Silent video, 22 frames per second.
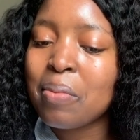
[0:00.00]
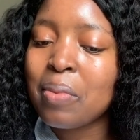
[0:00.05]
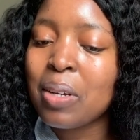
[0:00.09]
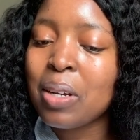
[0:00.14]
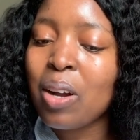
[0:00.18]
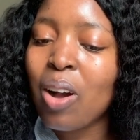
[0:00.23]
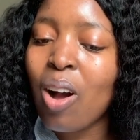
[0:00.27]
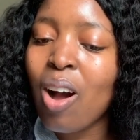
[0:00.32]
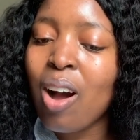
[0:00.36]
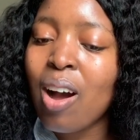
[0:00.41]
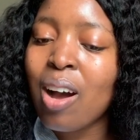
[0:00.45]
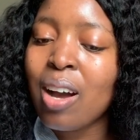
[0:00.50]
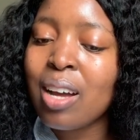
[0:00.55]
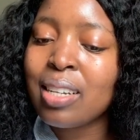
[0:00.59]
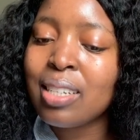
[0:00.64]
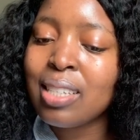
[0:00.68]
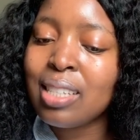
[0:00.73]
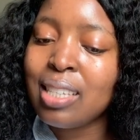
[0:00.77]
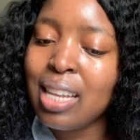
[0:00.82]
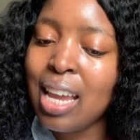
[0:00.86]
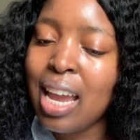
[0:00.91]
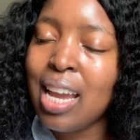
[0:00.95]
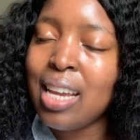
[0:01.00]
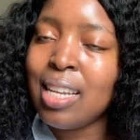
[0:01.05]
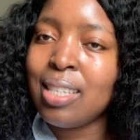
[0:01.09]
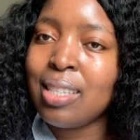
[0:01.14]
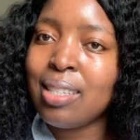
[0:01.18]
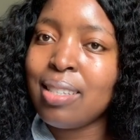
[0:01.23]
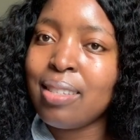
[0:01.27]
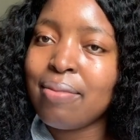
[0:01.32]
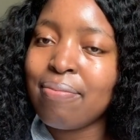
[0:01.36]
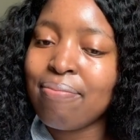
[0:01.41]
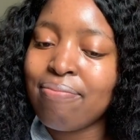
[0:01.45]
God
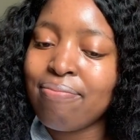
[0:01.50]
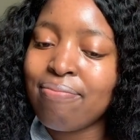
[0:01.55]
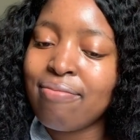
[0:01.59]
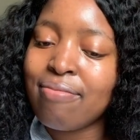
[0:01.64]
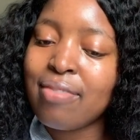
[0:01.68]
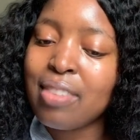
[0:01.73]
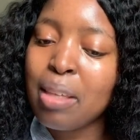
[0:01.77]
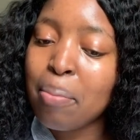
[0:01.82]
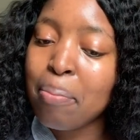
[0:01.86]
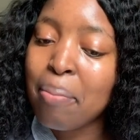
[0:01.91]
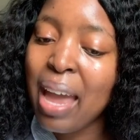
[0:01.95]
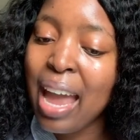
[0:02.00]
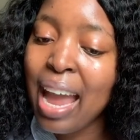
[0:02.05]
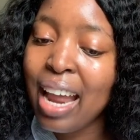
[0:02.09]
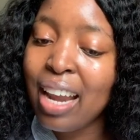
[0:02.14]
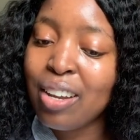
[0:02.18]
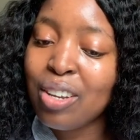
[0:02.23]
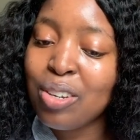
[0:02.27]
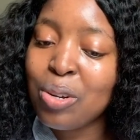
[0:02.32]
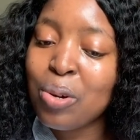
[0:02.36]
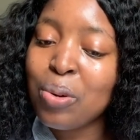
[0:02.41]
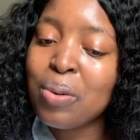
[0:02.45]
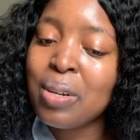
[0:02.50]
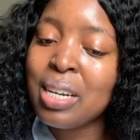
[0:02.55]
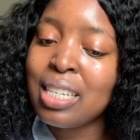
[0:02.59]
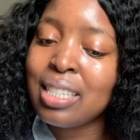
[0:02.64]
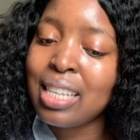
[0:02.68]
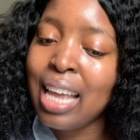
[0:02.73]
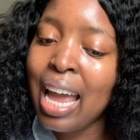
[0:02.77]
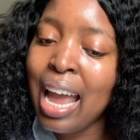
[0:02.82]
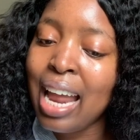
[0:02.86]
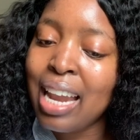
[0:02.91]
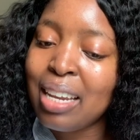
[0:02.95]
says, the man known
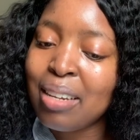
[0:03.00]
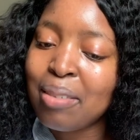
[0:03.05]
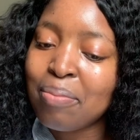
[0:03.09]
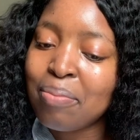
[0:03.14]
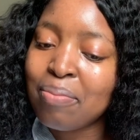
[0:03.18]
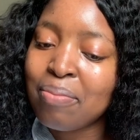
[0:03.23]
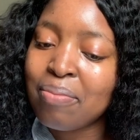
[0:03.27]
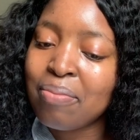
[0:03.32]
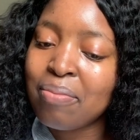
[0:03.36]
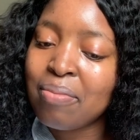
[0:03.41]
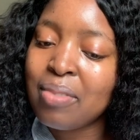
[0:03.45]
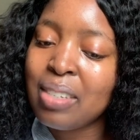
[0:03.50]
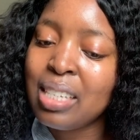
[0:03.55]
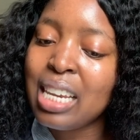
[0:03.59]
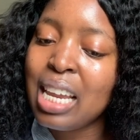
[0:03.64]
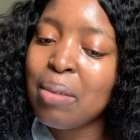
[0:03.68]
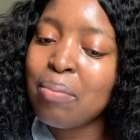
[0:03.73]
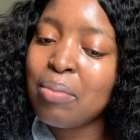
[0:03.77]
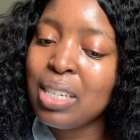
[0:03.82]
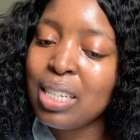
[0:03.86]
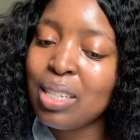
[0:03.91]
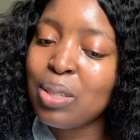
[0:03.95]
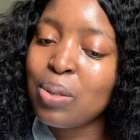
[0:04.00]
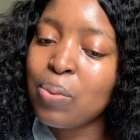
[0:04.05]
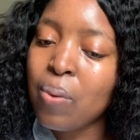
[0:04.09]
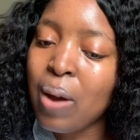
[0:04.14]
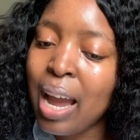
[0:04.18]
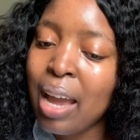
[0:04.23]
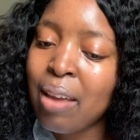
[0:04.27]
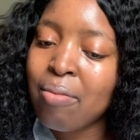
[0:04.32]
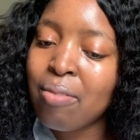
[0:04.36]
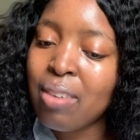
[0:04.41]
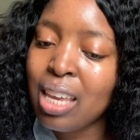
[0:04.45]
as Adam named his
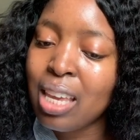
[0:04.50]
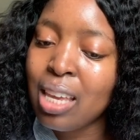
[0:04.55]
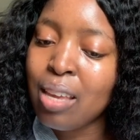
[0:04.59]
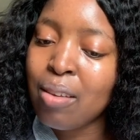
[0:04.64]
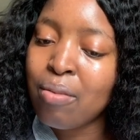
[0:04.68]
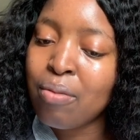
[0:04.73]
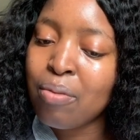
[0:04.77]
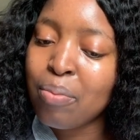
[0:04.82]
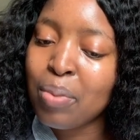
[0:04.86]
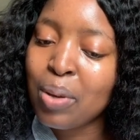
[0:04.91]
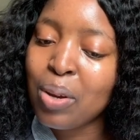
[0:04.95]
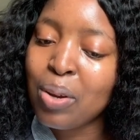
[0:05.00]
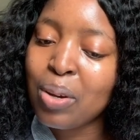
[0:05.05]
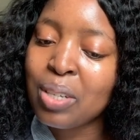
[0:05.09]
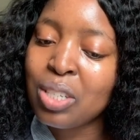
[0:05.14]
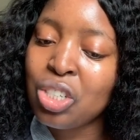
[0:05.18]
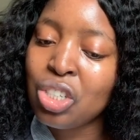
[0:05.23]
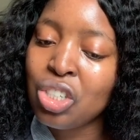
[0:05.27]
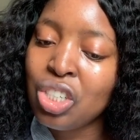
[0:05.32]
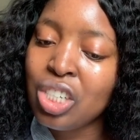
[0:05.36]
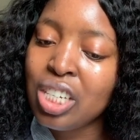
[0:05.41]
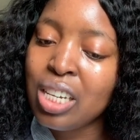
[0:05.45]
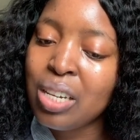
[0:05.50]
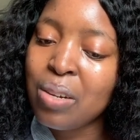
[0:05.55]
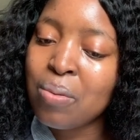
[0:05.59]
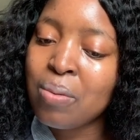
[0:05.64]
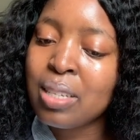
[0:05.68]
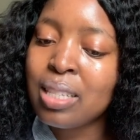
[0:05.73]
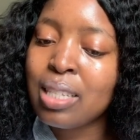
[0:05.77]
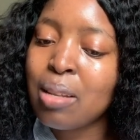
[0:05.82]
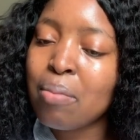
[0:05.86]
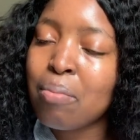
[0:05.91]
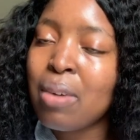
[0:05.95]
wife Eve because she
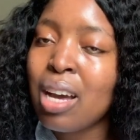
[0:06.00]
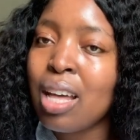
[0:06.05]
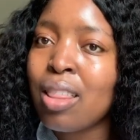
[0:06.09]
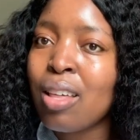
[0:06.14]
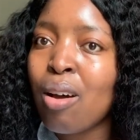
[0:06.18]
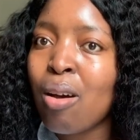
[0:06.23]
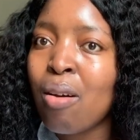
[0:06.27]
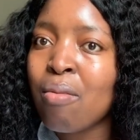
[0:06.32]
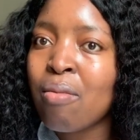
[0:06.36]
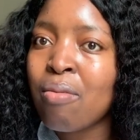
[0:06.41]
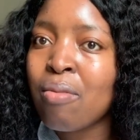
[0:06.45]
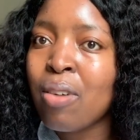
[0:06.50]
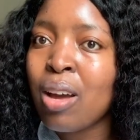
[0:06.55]
was the mother of